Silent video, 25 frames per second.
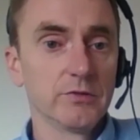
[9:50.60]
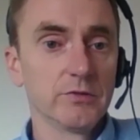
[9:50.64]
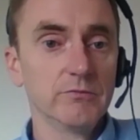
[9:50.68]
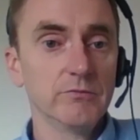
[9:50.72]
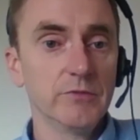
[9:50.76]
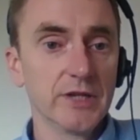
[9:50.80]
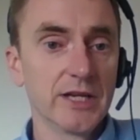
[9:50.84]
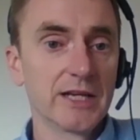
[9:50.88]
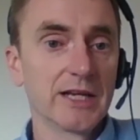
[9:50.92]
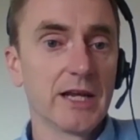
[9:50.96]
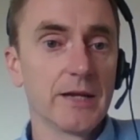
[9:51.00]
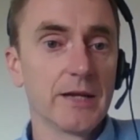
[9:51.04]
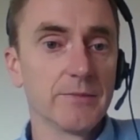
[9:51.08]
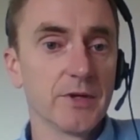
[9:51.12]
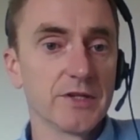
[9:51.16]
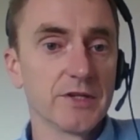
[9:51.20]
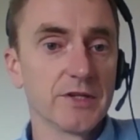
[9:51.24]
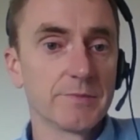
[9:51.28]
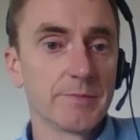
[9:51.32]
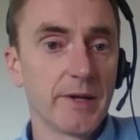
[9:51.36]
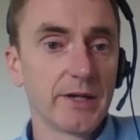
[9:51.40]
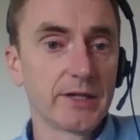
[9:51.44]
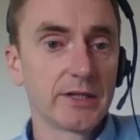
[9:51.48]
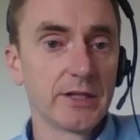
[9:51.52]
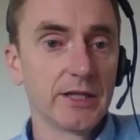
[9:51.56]
reclaim those
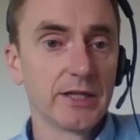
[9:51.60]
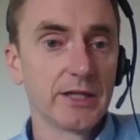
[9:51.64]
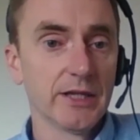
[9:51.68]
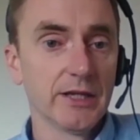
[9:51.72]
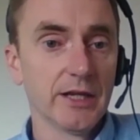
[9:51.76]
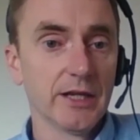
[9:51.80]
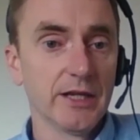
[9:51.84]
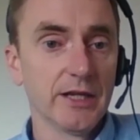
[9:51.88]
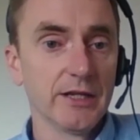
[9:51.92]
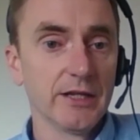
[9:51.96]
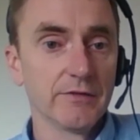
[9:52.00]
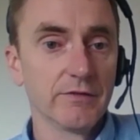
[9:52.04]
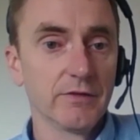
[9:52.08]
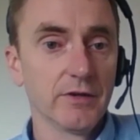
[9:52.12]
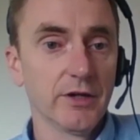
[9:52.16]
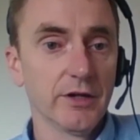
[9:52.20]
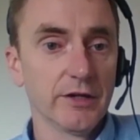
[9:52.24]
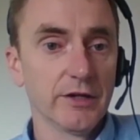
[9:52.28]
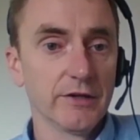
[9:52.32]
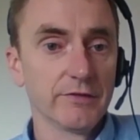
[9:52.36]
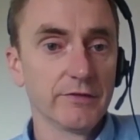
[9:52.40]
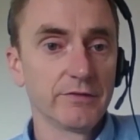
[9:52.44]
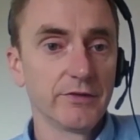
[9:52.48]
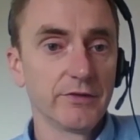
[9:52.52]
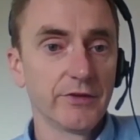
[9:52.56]
back again at end of
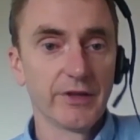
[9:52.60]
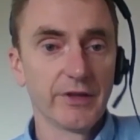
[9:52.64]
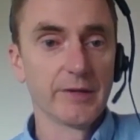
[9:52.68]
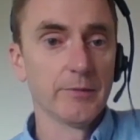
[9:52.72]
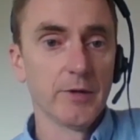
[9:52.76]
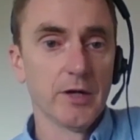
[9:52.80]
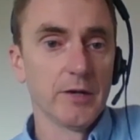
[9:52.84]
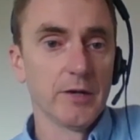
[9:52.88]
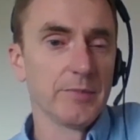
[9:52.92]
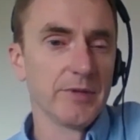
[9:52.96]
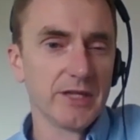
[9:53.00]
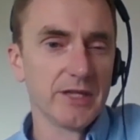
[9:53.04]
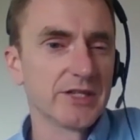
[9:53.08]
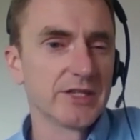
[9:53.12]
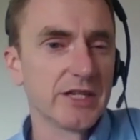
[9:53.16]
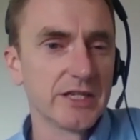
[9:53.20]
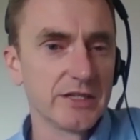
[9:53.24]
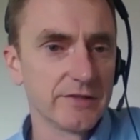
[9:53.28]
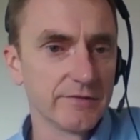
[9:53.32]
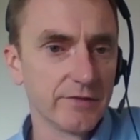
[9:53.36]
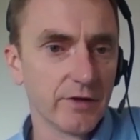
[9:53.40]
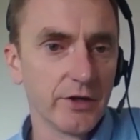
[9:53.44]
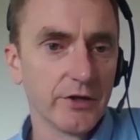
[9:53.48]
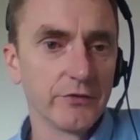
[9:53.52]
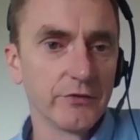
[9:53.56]
life. So that might be
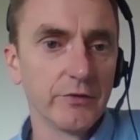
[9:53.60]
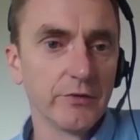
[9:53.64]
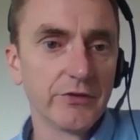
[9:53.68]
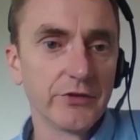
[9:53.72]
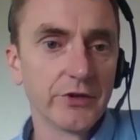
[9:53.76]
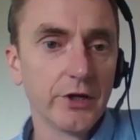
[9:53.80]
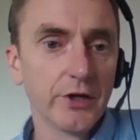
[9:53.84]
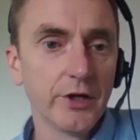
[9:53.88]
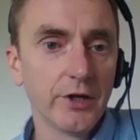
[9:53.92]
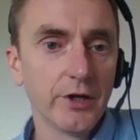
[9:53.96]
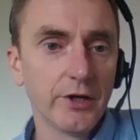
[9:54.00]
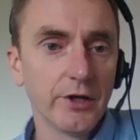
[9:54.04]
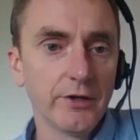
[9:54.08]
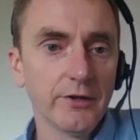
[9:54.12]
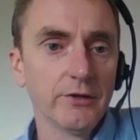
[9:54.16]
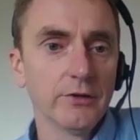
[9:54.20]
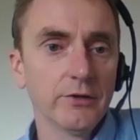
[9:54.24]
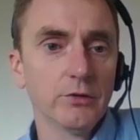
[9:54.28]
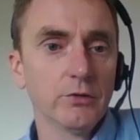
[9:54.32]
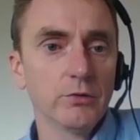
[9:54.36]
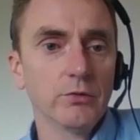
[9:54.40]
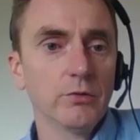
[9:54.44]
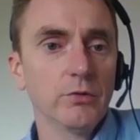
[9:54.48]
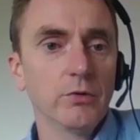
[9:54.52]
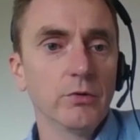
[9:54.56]
incentivized return
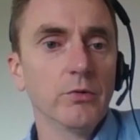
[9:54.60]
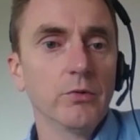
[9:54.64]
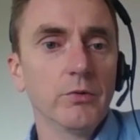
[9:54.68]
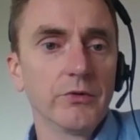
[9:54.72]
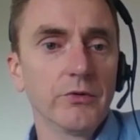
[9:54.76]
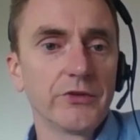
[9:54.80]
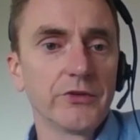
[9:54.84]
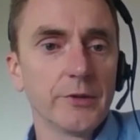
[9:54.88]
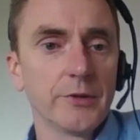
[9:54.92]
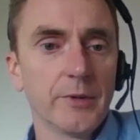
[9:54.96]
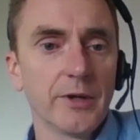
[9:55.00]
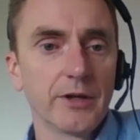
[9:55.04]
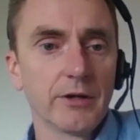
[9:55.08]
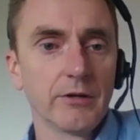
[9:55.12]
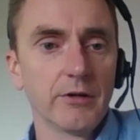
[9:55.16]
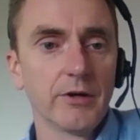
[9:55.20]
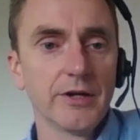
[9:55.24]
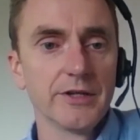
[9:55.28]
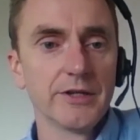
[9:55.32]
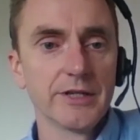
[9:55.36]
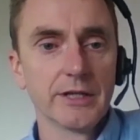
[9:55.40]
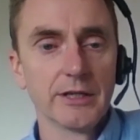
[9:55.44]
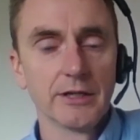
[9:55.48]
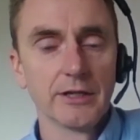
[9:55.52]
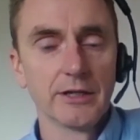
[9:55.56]
or some other
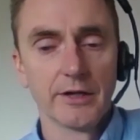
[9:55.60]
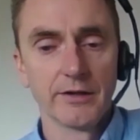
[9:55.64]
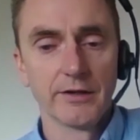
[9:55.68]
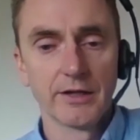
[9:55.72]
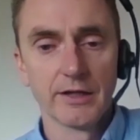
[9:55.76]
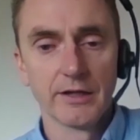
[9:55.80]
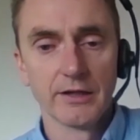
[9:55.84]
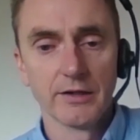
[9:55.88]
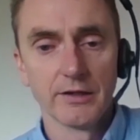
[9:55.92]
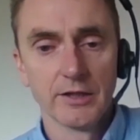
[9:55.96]
idea like that.